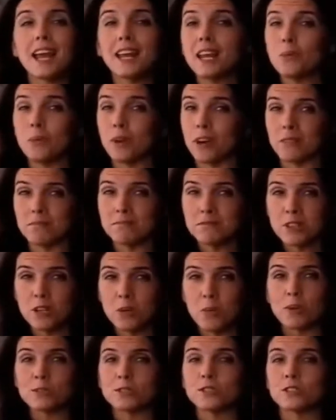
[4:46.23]
anyone
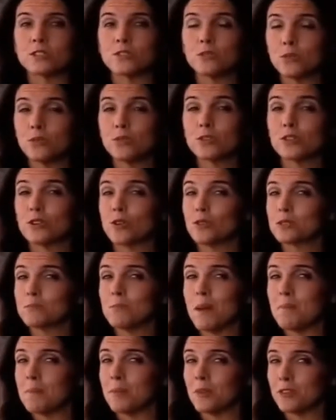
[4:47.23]
who wasn't an
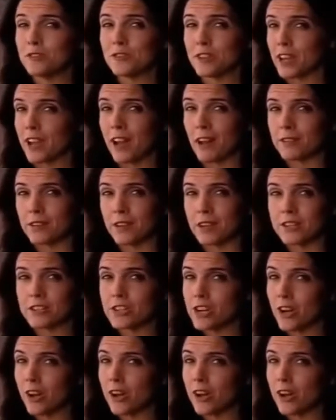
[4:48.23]
Orthodox member of the Catholic